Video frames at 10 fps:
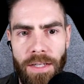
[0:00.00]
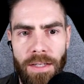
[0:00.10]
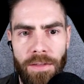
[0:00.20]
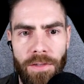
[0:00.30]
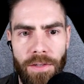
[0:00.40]

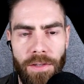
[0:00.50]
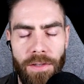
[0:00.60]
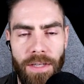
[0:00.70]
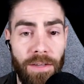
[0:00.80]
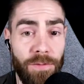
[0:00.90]

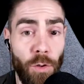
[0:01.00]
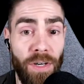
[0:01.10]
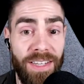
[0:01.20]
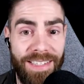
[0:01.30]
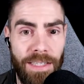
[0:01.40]
the if you're
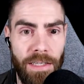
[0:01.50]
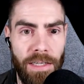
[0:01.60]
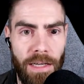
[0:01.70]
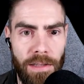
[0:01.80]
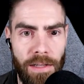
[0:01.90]
in a
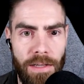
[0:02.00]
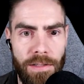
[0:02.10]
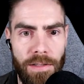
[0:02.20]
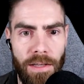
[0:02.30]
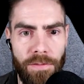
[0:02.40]
city at
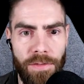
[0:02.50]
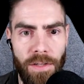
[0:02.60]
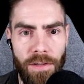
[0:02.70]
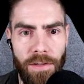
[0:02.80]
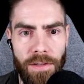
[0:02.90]
least if
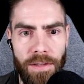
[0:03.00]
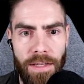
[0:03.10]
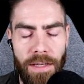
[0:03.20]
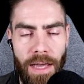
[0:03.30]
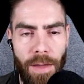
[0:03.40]
the
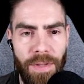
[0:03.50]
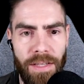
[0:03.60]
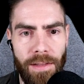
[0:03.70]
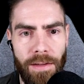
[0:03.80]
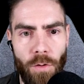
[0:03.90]
the
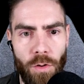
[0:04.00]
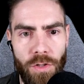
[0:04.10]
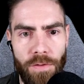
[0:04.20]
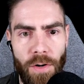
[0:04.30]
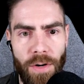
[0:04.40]
ambient levels
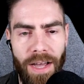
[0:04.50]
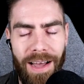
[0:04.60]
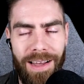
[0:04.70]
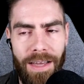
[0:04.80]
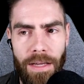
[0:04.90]
are very
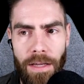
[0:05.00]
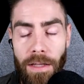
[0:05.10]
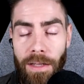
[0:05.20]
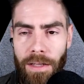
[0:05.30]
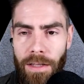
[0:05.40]
high
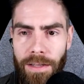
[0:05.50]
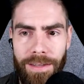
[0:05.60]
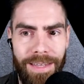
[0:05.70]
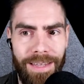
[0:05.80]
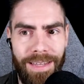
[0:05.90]

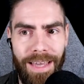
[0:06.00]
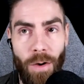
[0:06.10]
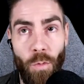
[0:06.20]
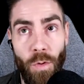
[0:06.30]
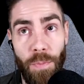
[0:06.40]
it,
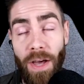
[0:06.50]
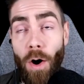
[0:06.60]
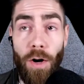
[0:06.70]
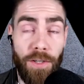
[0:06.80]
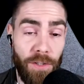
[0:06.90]
it would be
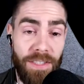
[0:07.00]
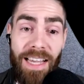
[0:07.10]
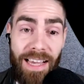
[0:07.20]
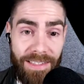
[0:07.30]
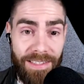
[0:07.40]
hard to
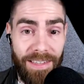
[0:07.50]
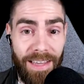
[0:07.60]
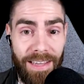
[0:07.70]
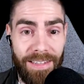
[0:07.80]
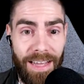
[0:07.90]
test
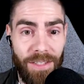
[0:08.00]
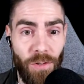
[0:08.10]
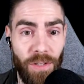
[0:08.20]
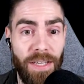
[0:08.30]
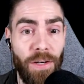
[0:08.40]
and
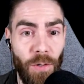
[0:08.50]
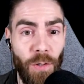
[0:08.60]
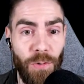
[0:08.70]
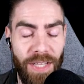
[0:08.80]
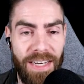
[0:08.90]
actually
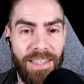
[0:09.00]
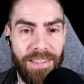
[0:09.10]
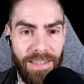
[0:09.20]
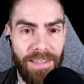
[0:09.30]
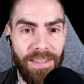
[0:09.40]
conclude
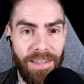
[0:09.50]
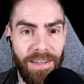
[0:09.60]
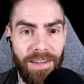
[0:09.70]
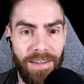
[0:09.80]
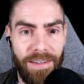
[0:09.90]
anything
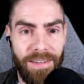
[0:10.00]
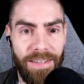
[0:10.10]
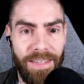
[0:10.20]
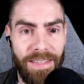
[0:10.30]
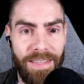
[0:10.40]
uh,
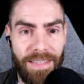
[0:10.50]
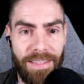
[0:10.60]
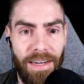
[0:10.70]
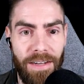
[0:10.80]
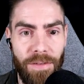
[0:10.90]
in that
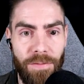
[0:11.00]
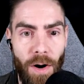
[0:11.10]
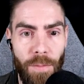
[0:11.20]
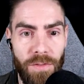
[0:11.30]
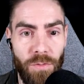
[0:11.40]
kind of
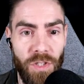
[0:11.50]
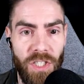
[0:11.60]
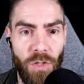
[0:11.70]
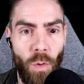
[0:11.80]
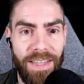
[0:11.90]
environment, which
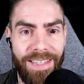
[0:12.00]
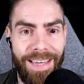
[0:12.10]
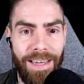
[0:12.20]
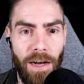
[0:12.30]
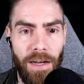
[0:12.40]
is quite
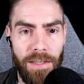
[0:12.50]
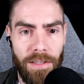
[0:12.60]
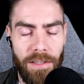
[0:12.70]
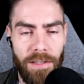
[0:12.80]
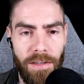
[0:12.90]

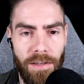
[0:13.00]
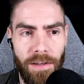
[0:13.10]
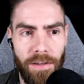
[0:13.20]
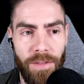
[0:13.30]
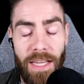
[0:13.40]
chaotic.
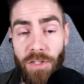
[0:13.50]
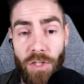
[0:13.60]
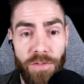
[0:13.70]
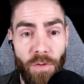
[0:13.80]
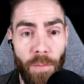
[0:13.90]
Uh, that's
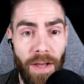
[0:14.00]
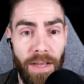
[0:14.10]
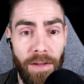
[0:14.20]
just from my.